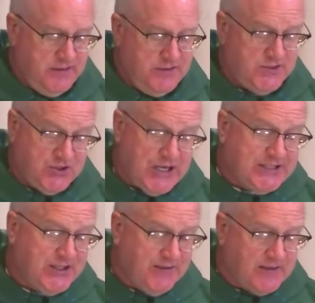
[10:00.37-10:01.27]

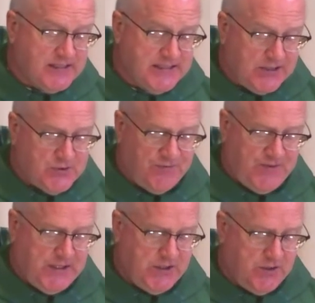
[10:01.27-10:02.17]
suggesting that the central
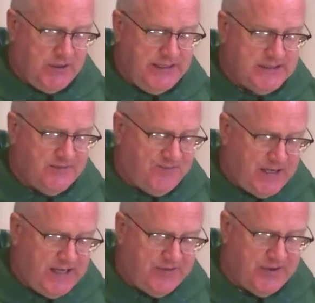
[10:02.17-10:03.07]
figure is the
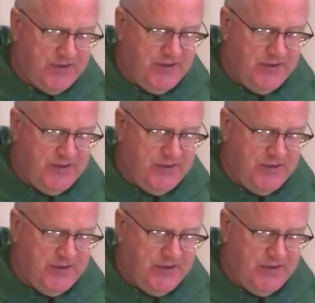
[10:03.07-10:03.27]
father